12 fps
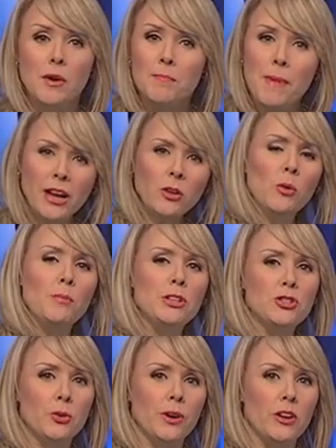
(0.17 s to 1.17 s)
a medical
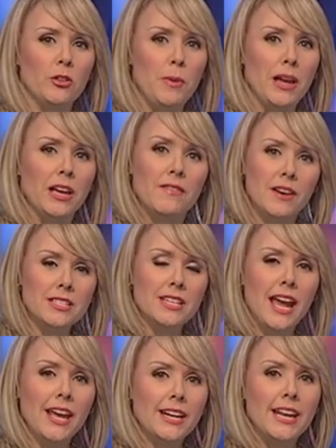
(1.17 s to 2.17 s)
mystery is being
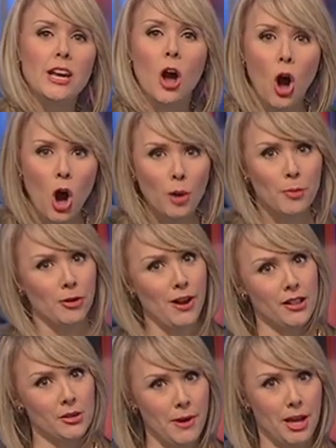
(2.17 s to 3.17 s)
investigated in Auburn,
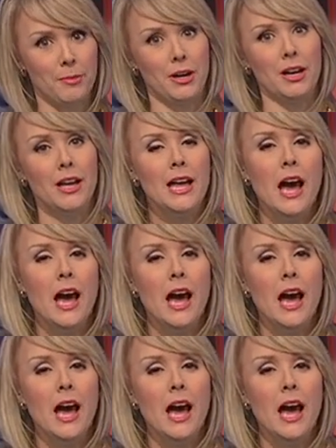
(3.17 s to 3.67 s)
Alabama.